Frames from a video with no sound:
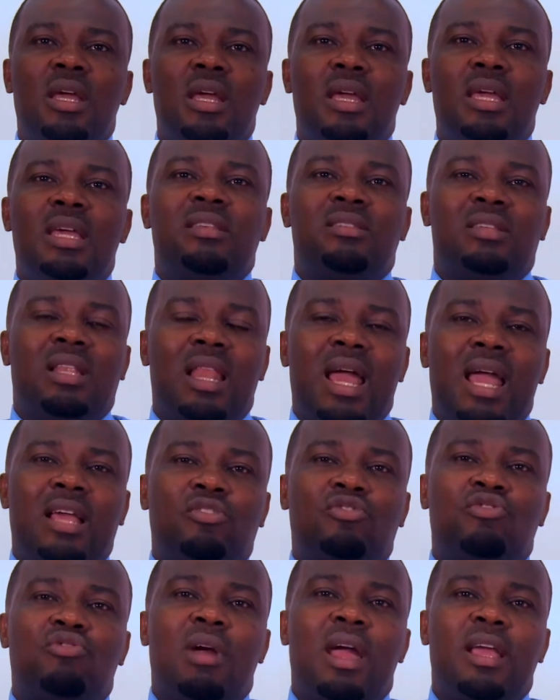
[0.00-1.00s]
is
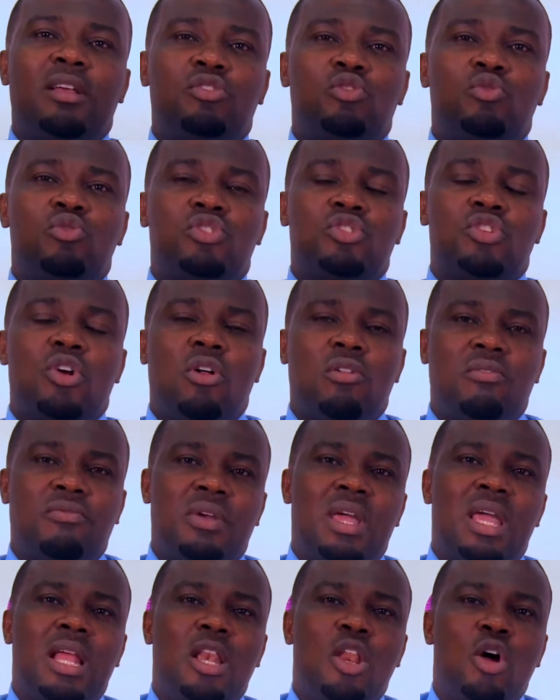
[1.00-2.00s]
like trying to solve
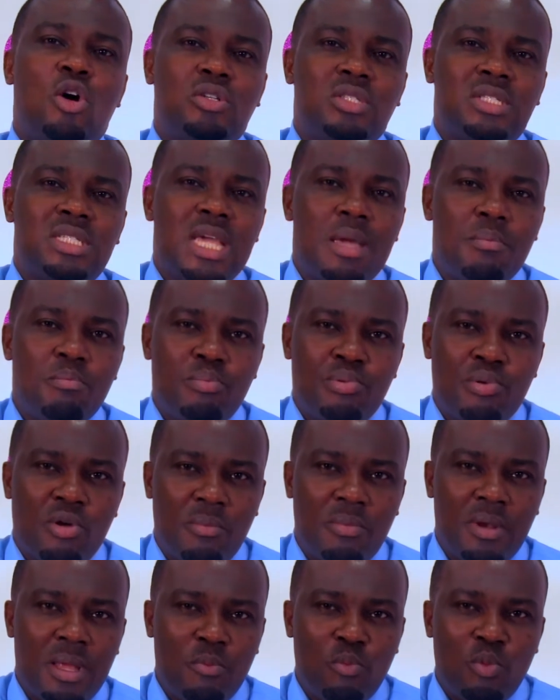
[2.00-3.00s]
a long-term
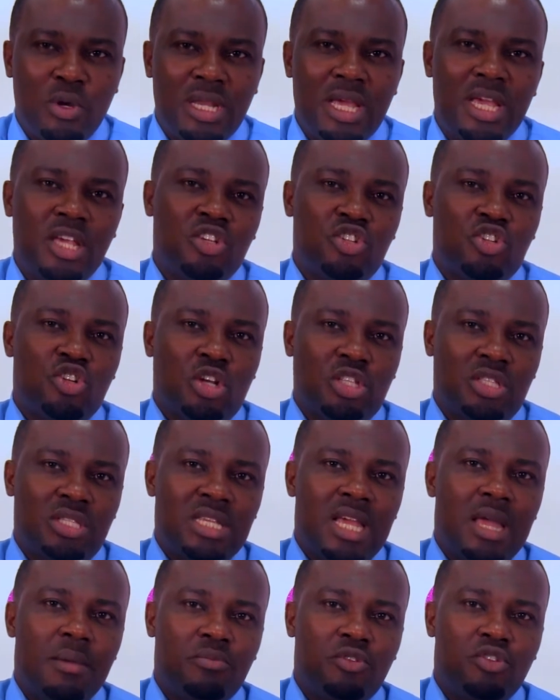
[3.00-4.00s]
problem with a
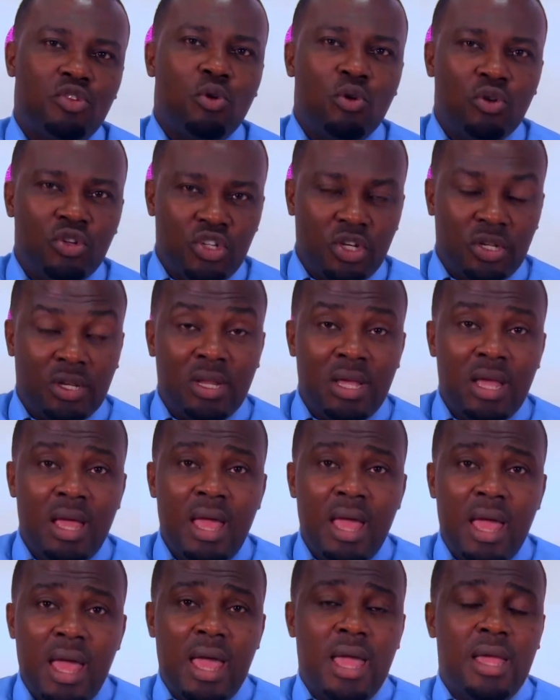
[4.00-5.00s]
short-term solution.
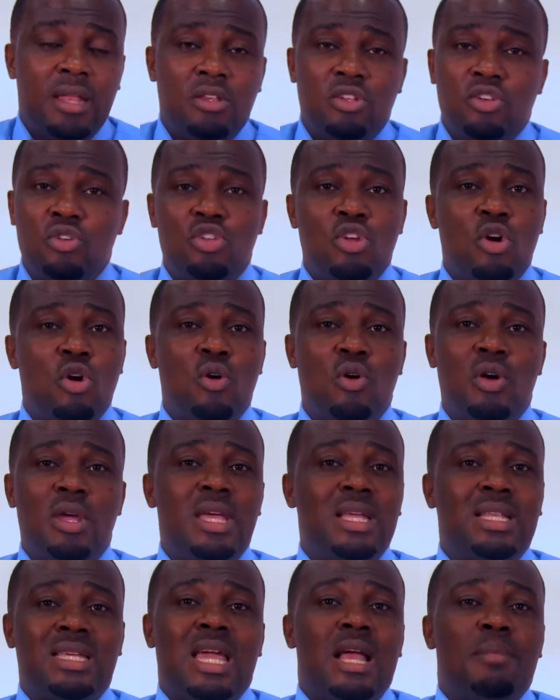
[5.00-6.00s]
And you know,
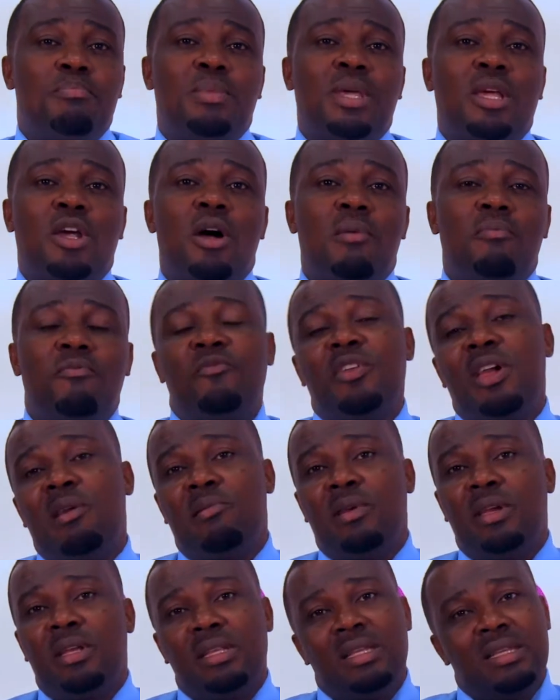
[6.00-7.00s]
it can become
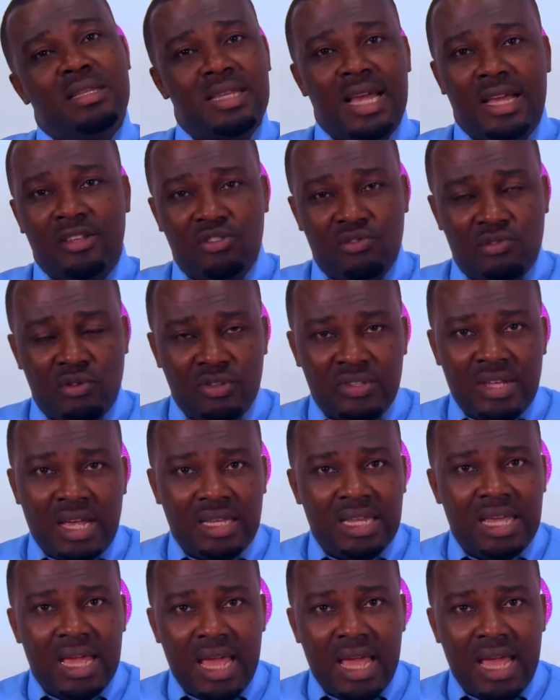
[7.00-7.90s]
very disastrous at the